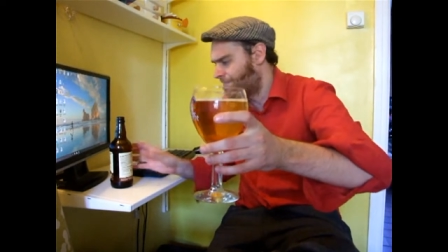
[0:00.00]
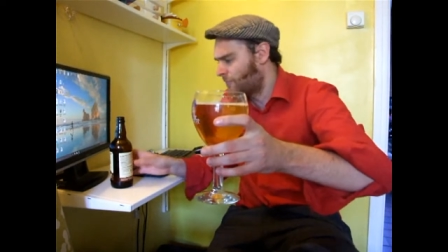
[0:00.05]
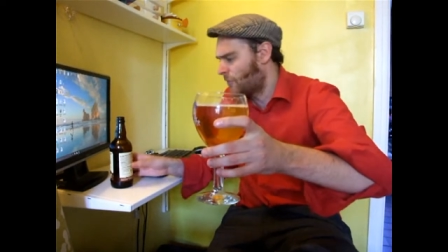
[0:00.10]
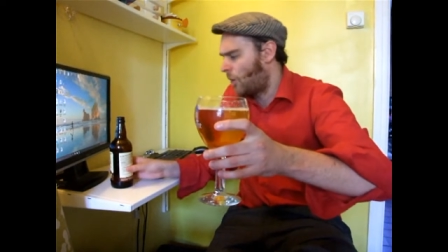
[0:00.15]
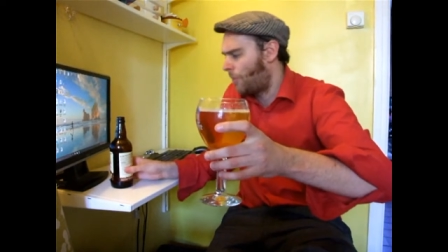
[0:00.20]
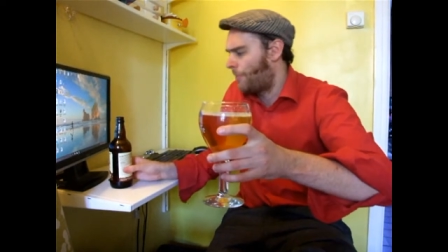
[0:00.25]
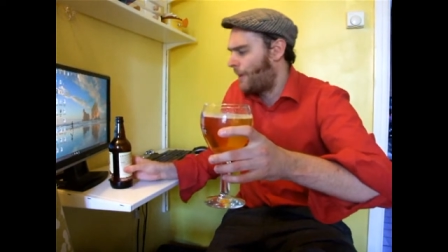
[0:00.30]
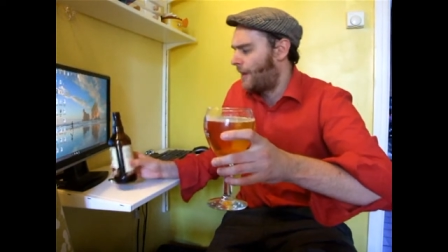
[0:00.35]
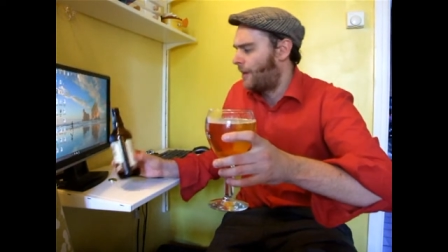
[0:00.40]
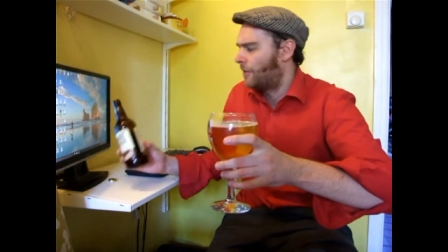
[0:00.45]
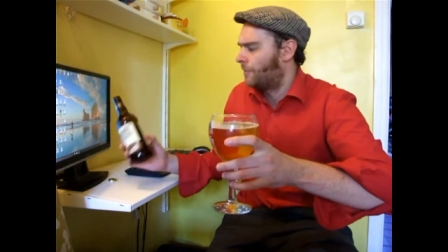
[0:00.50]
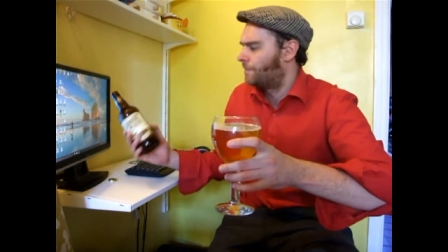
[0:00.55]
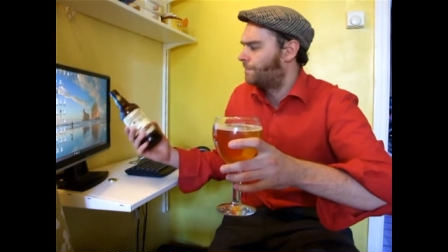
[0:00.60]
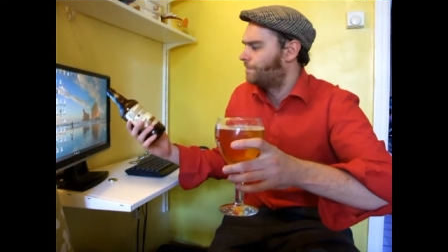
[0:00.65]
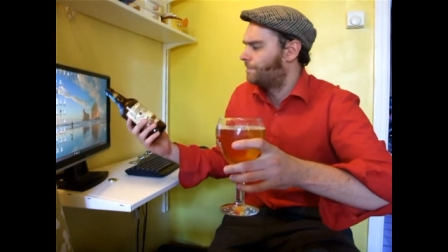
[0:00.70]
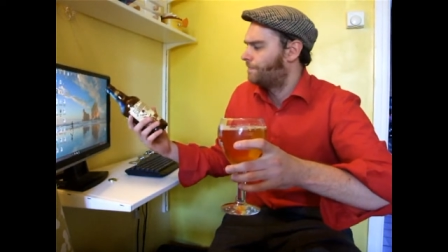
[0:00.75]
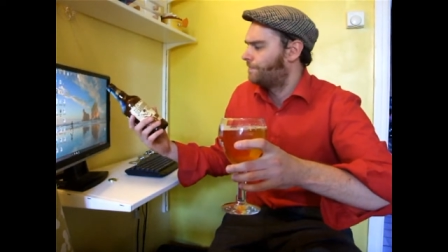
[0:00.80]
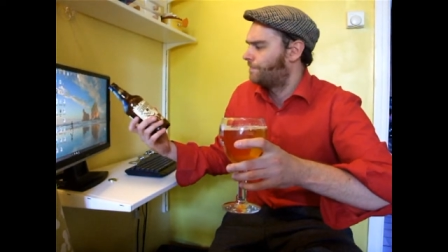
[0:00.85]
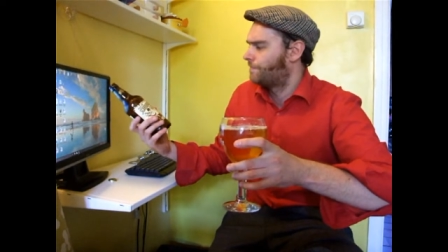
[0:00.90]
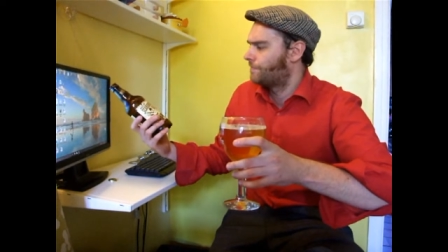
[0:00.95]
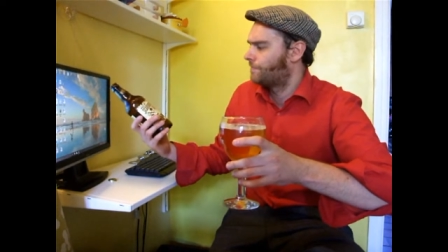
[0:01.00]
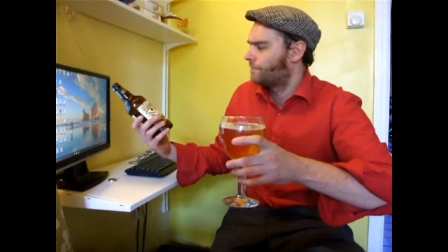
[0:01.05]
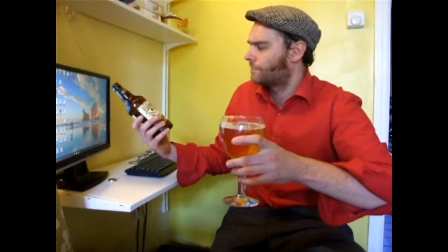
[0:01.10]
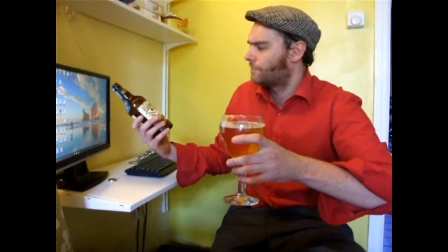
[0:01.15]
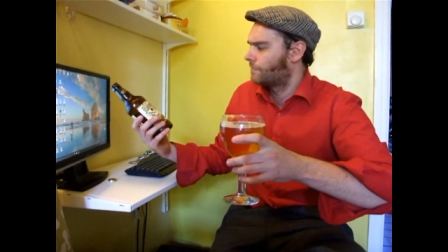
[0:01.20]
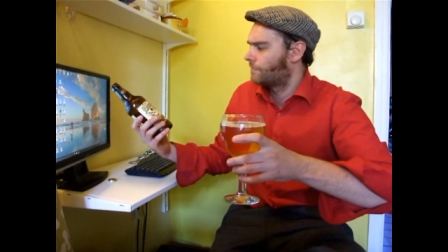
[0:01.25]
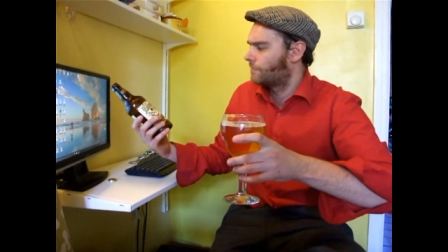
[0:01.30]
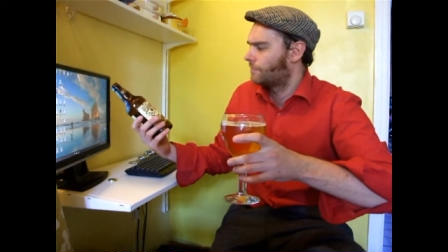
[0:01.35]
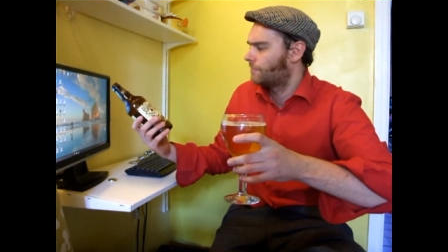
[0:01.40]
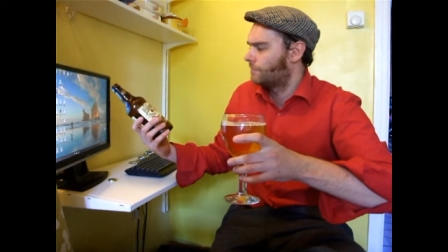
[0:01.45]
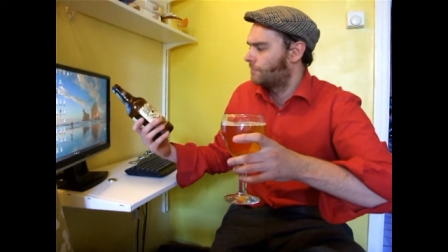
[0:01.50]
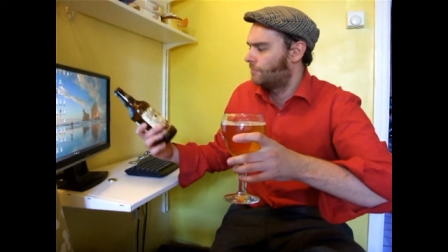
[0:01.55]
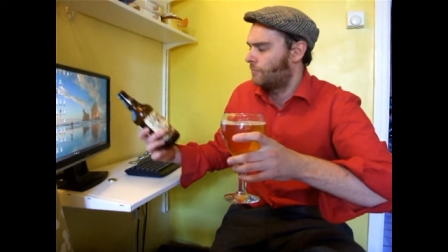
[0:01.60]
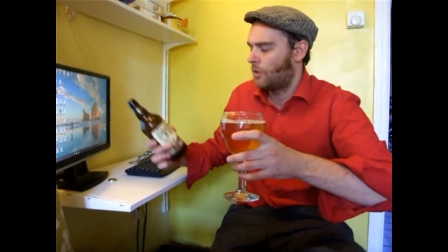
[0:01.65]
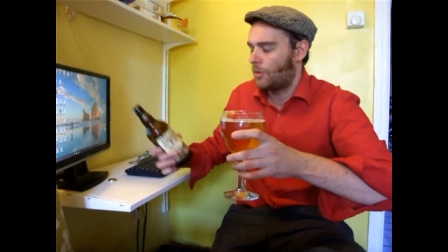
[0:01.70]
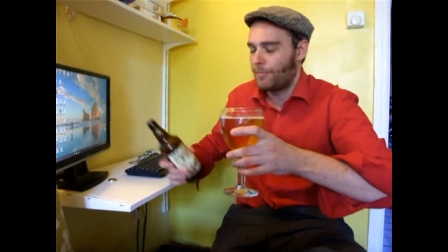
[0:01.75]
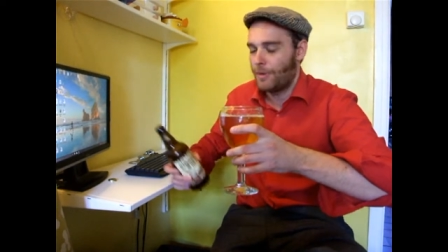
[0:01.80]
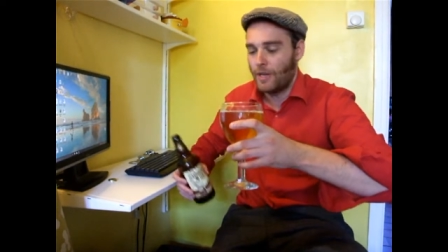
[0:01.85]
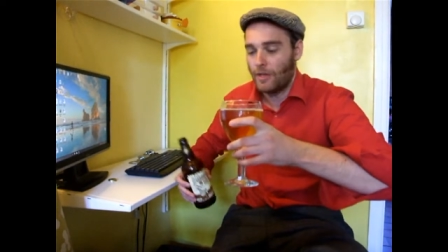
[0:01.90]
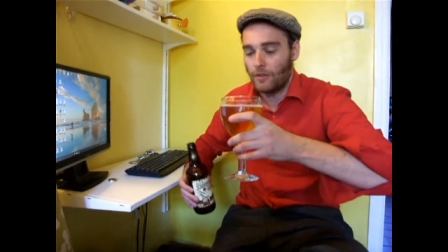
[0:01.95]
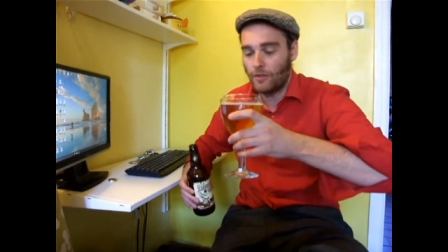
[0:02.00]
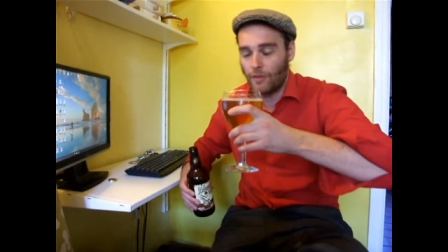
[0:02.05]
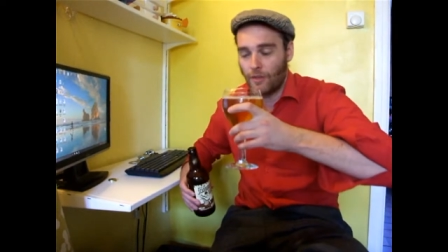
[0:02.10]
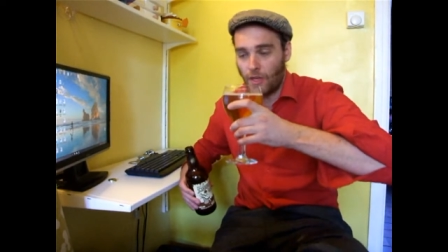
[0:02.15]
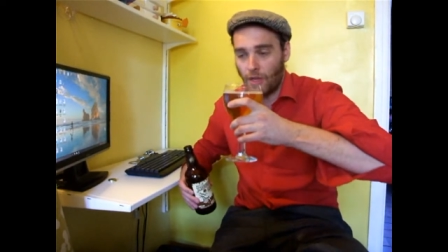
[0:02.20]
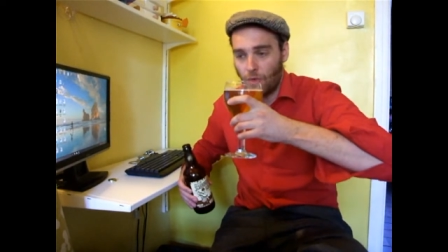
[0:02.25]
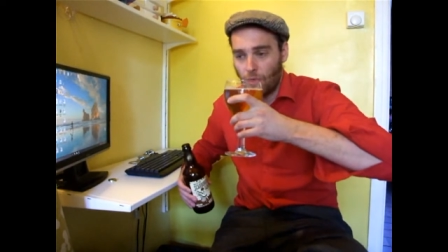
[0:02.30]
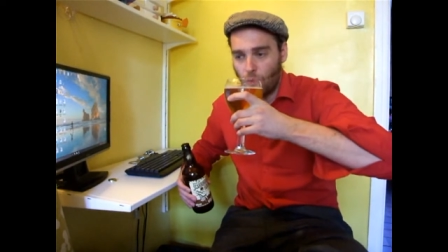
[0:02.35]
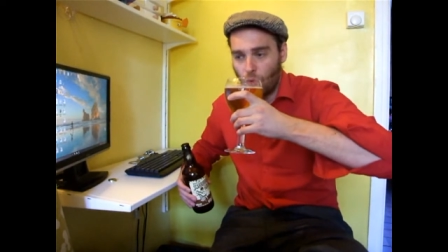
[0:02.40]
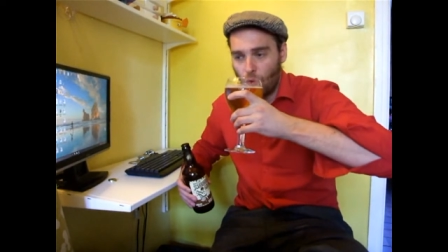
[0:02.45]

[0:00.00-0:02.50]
not pale. More pale than that.